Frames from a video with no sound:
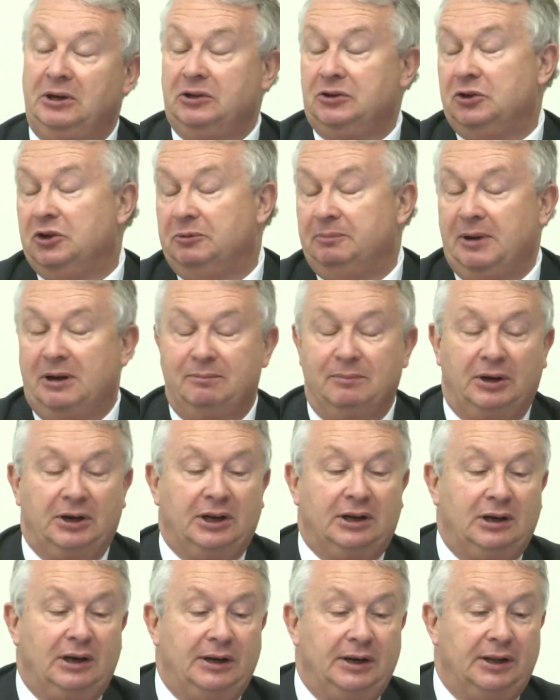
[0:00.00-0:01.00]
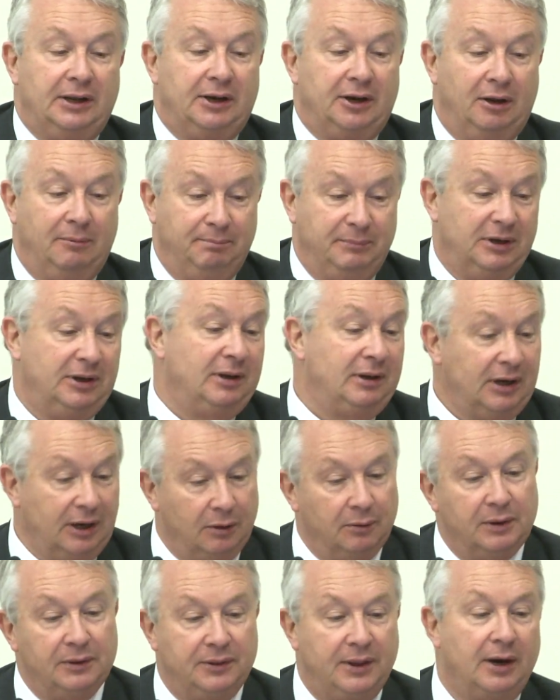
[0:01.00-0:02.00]
because you spent money cleaning it up. But, you
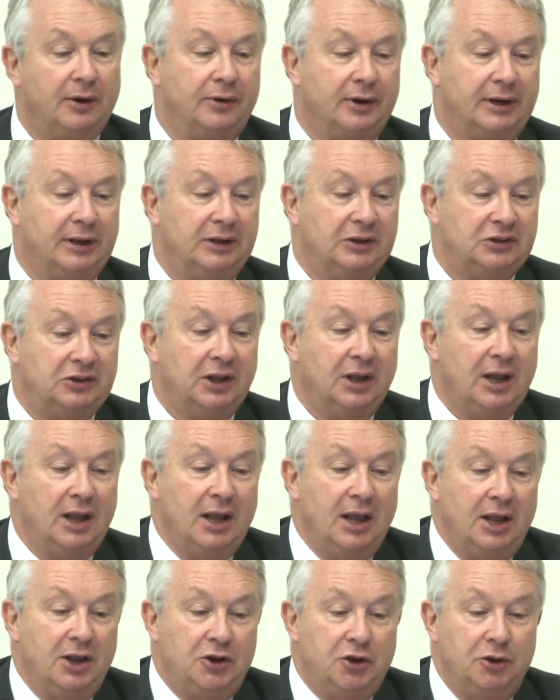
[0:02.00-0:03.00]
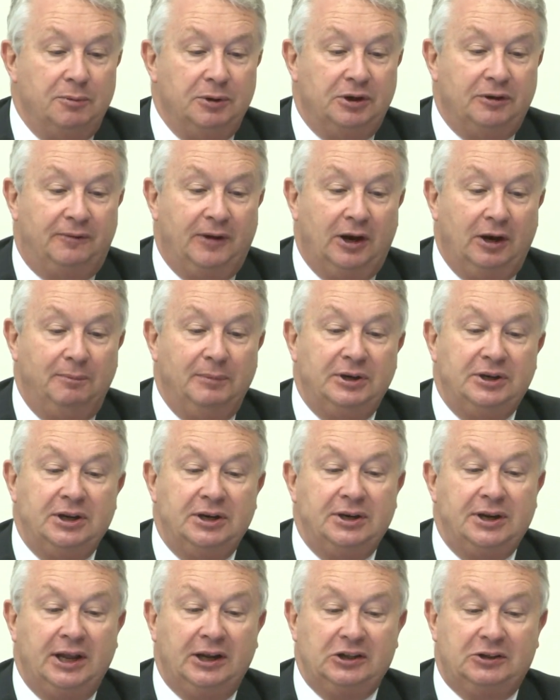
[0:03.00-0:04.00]
know, there it is. Human Development
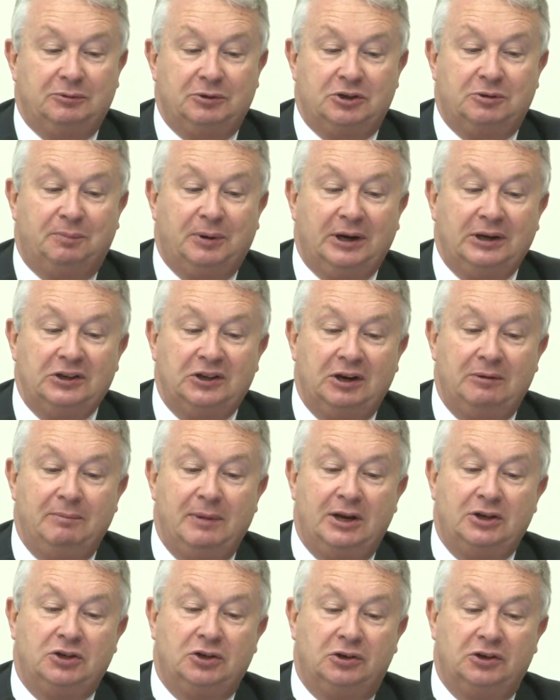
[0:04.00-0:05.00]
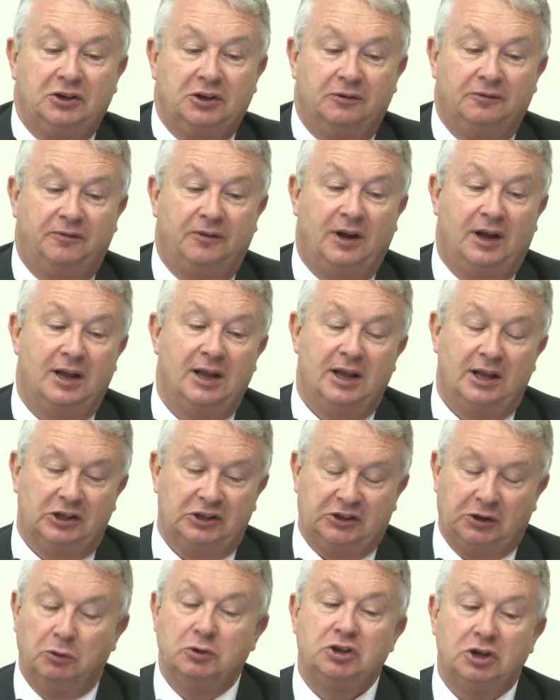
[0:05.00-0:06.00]
Index, which brings in measures of
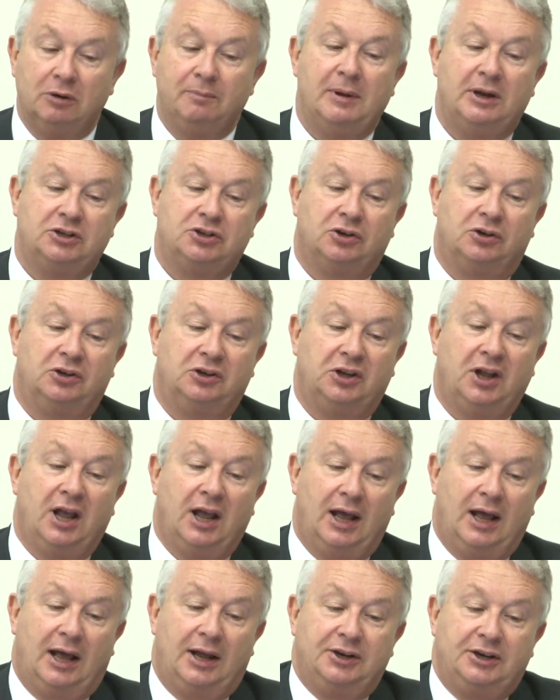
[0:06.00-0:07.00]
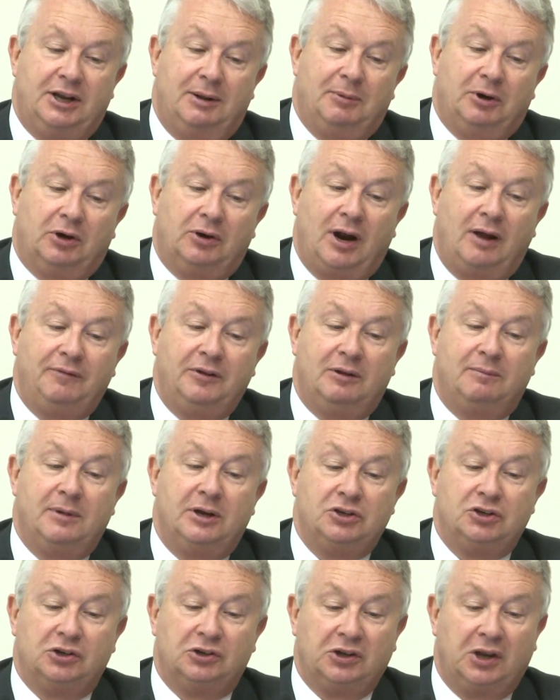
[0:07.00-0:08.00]
social measures and demographic
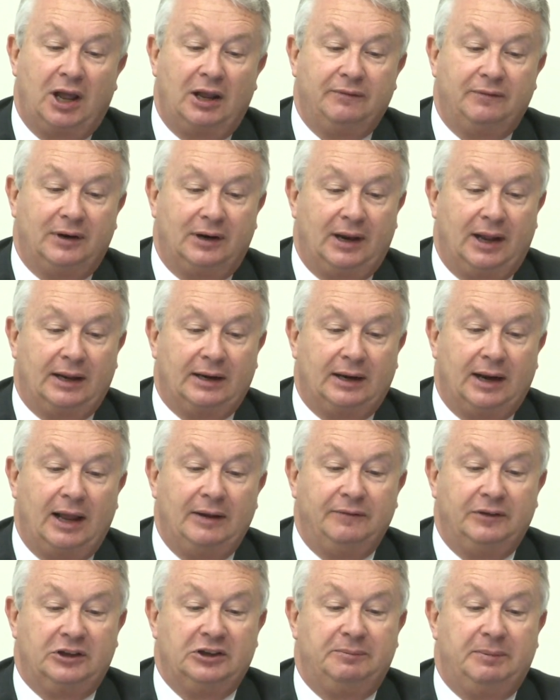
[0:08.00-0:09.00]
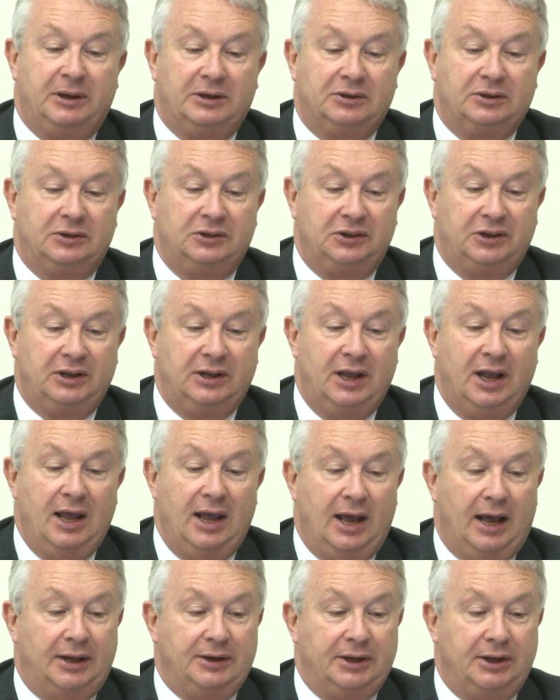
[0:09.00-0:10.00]
measures like life expectancy
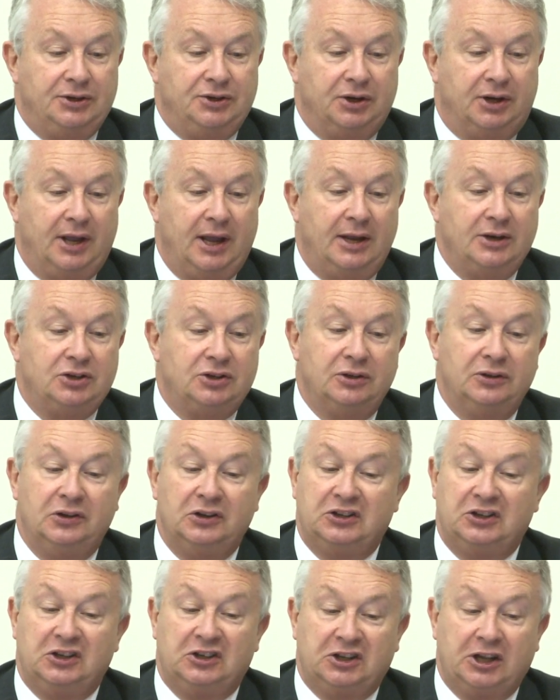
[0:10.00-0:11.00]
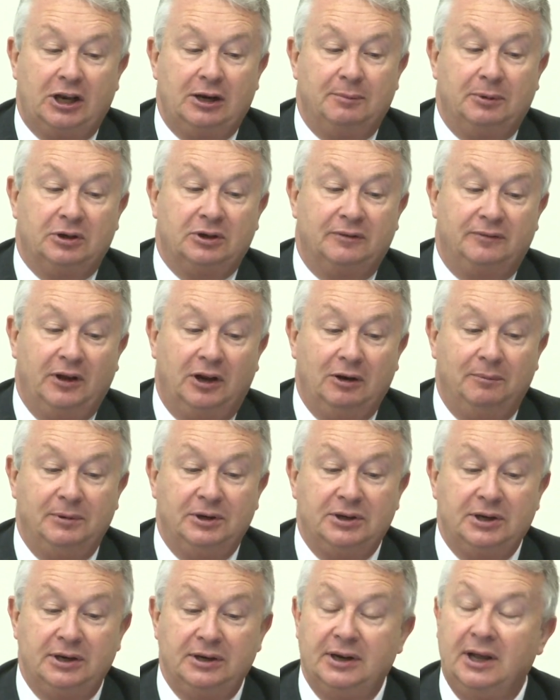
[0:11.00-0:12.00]
and education. The Sustainable
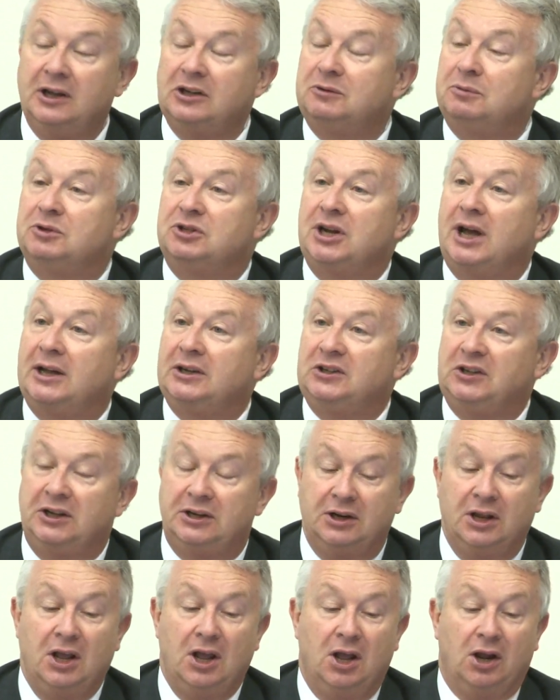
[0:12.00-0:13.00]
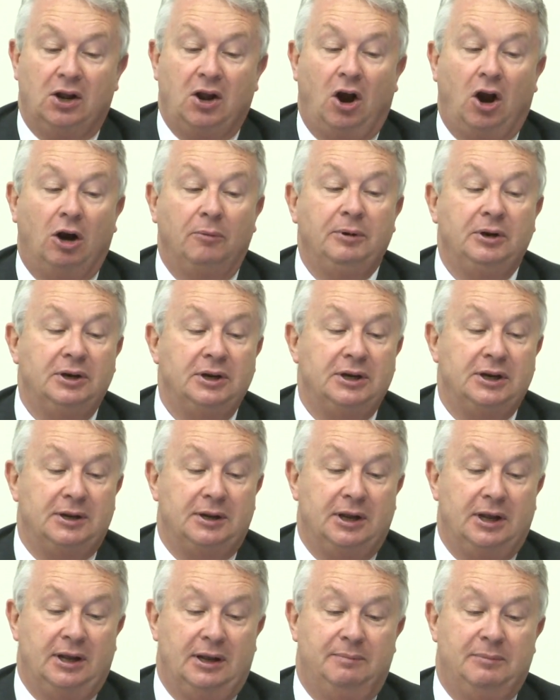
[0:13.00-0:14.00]
Development Index, which adds in carbon
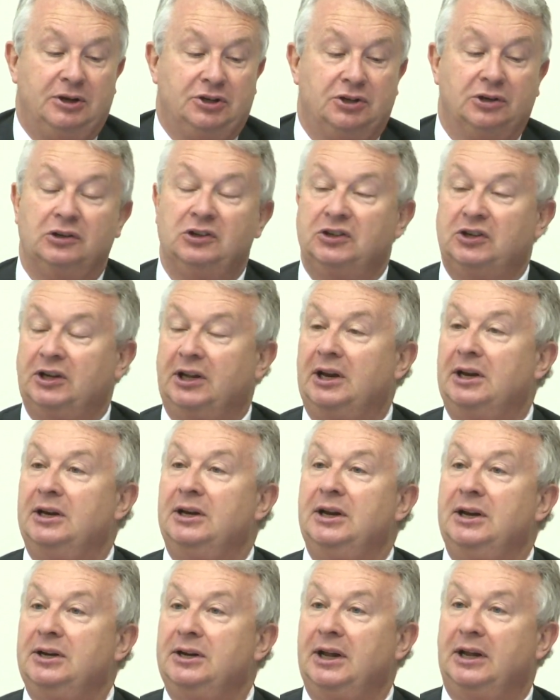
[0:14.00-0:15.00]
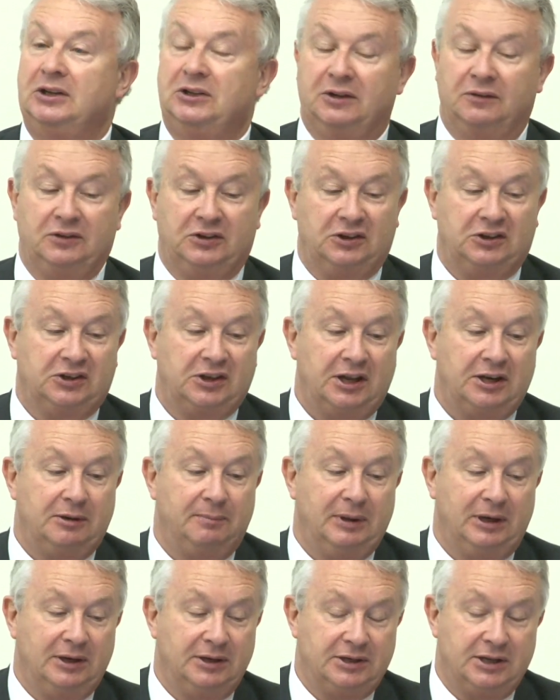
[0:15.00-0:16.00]
emissions to get an index of
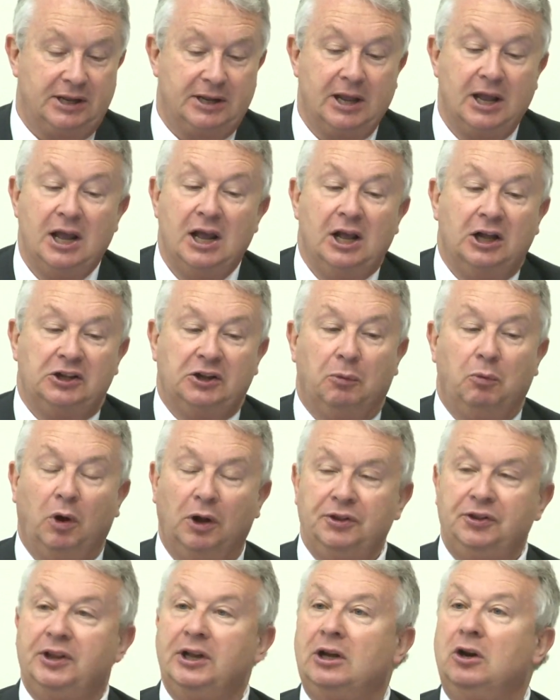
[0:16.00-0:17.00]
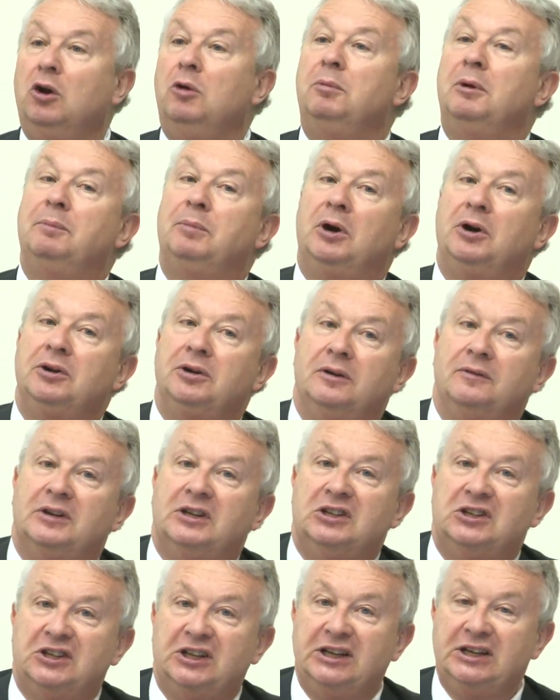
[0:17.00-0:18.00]
sustainability. So what the Global Burden of
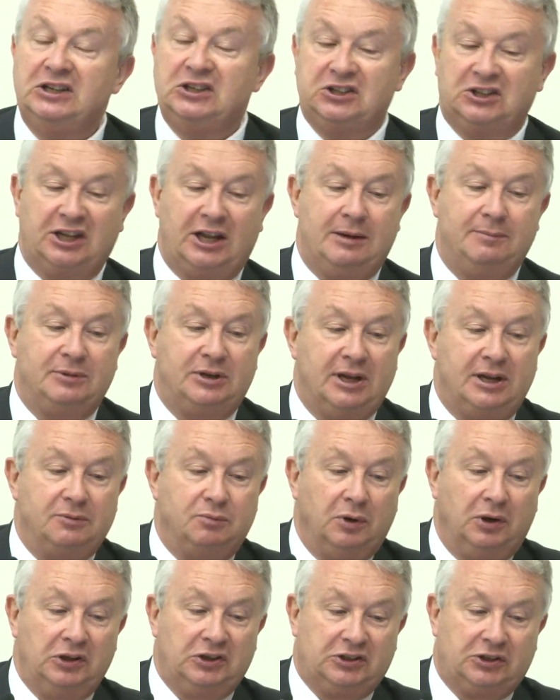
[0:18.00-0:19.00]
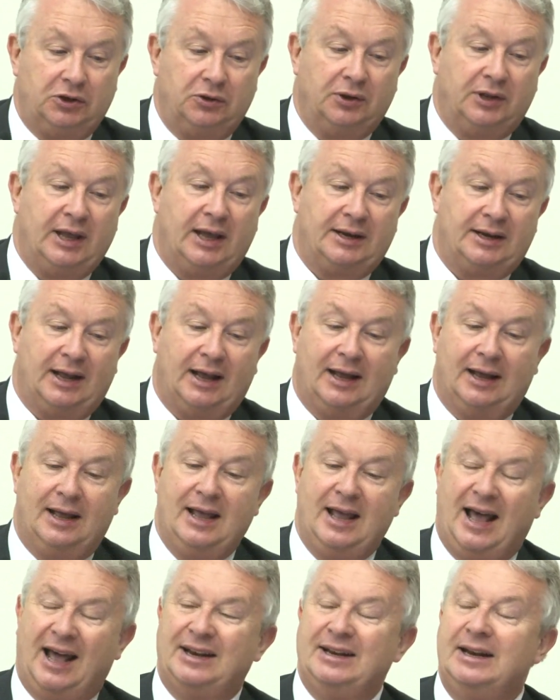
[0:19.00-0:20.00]
Disease team did was to get
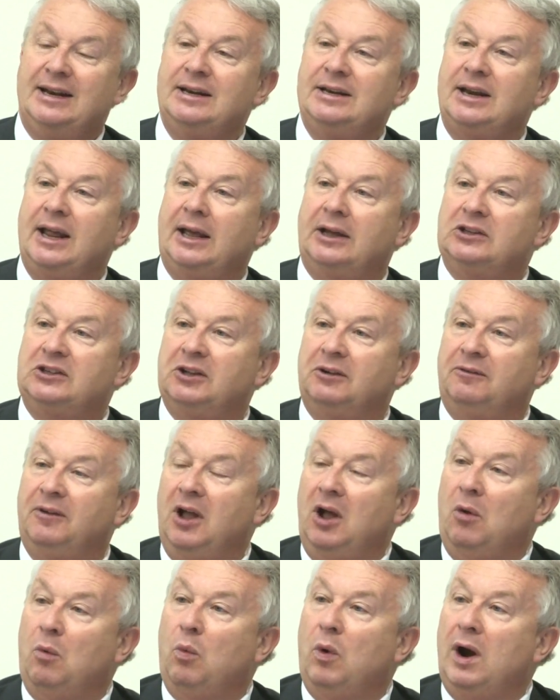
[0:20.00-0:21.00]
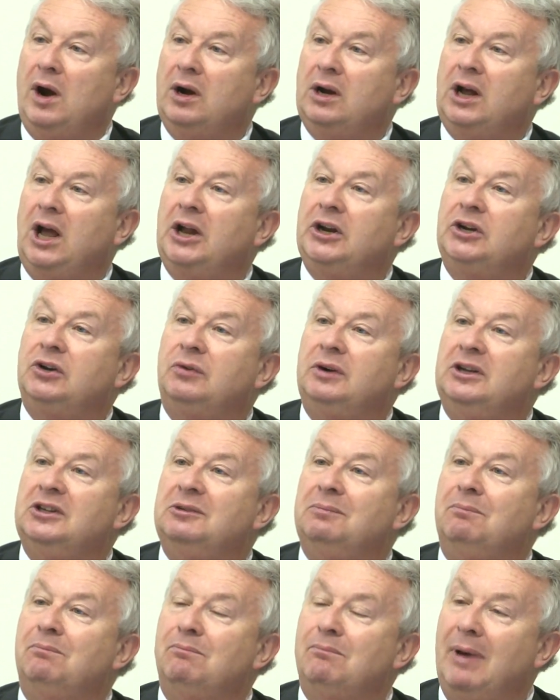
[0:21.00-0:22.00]
an index of where
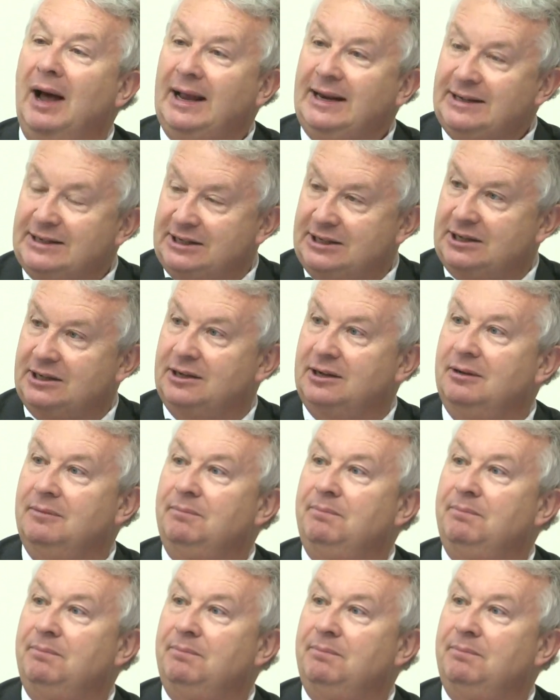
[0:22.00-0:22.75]
countries might